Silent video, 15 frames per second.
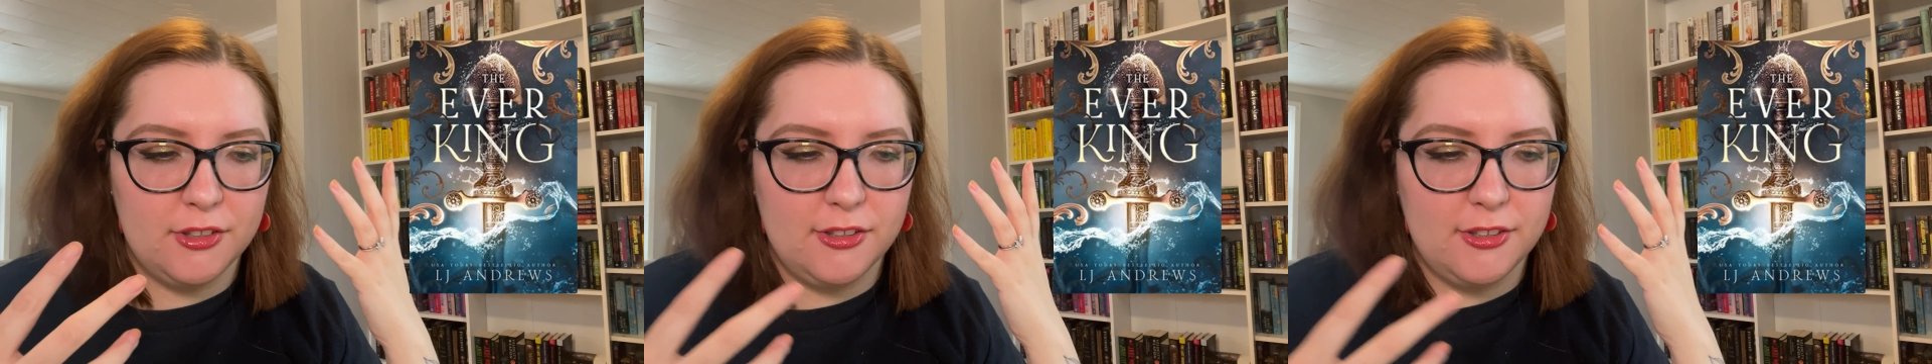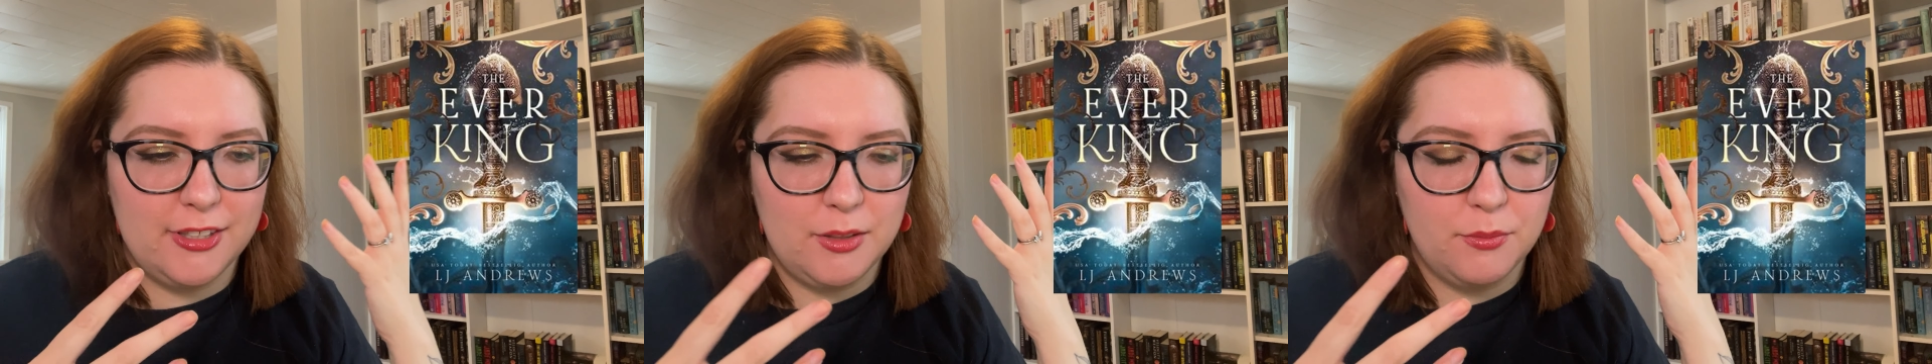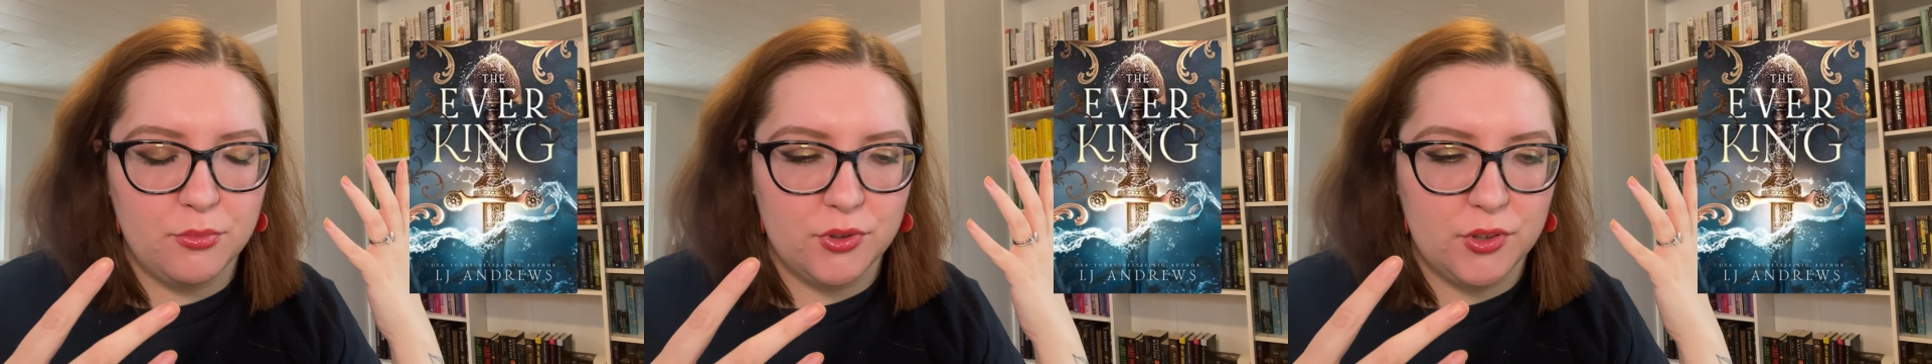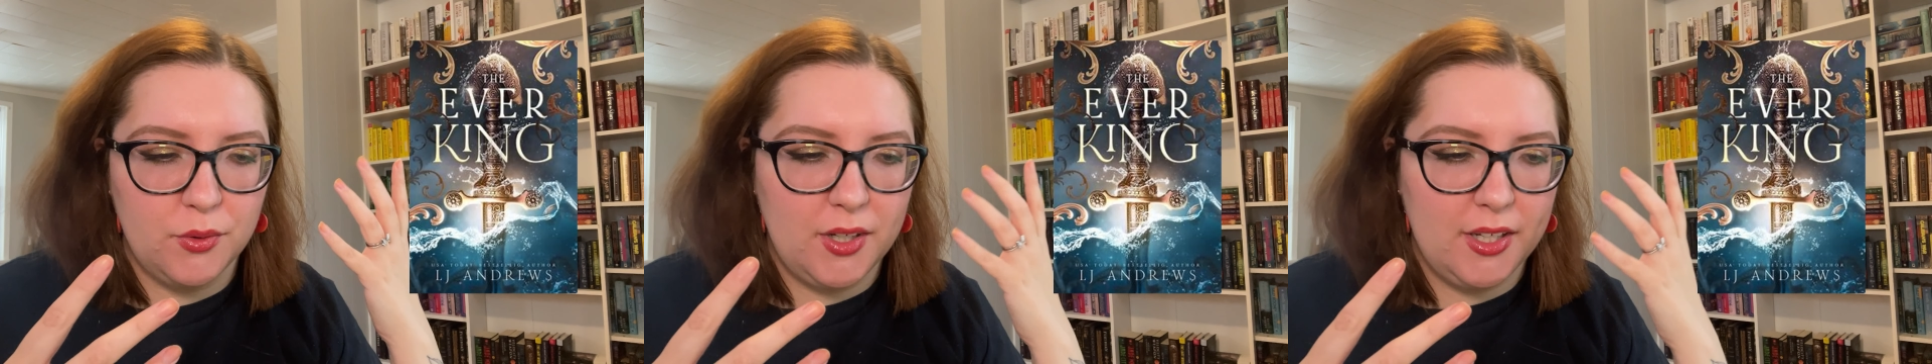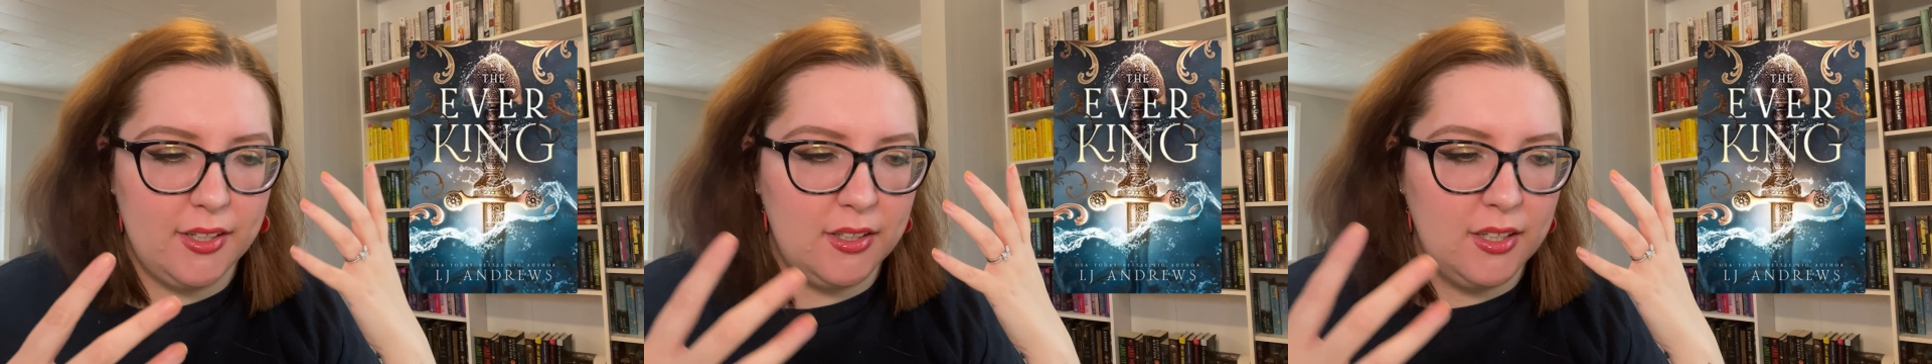this
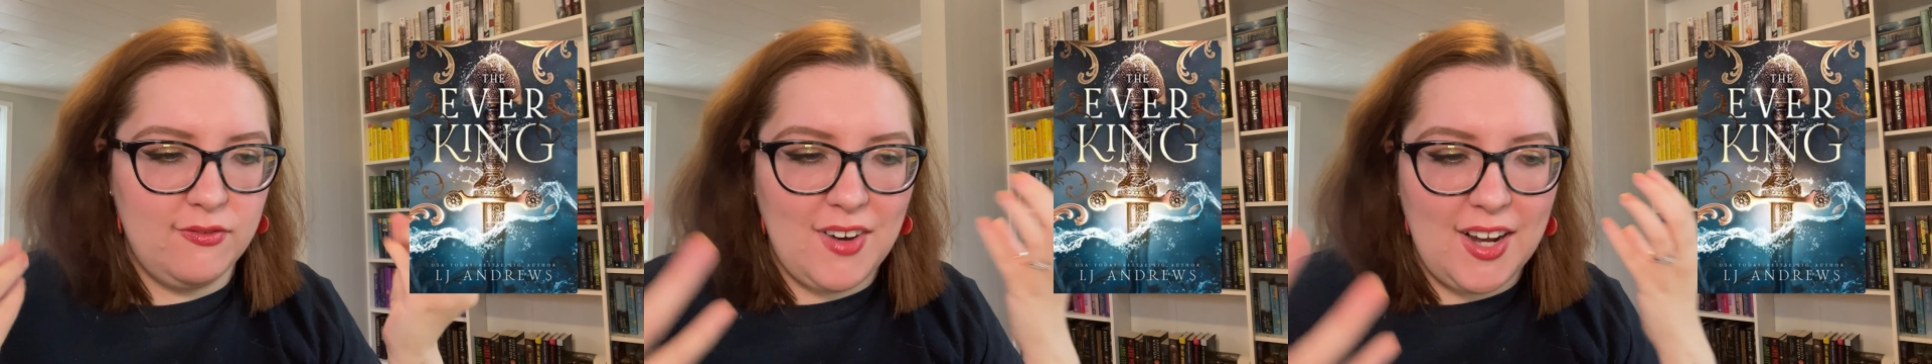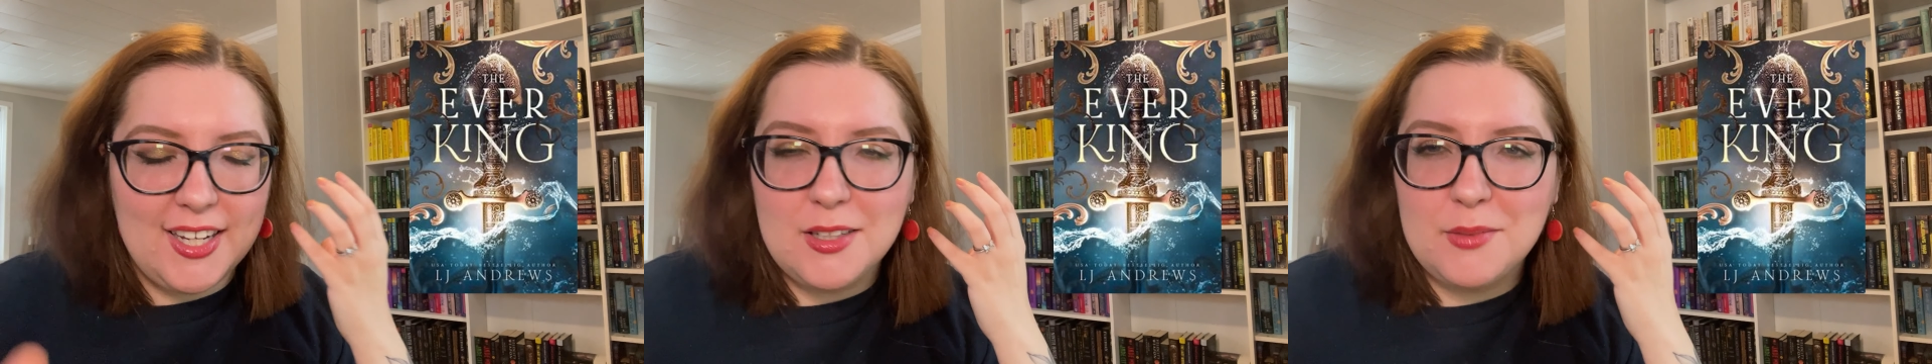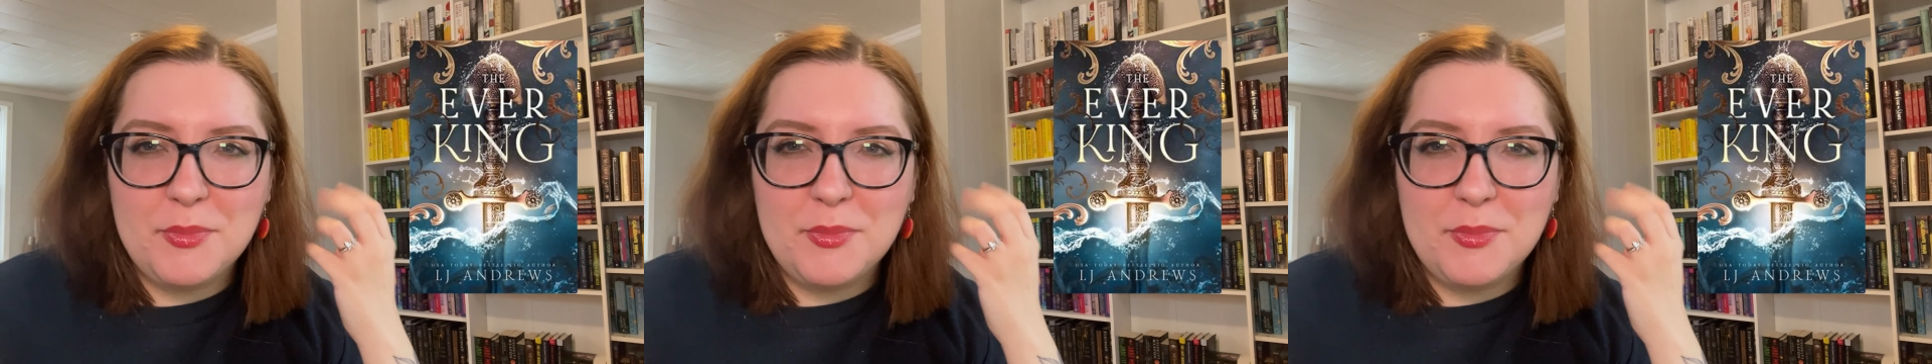deep-rooted fight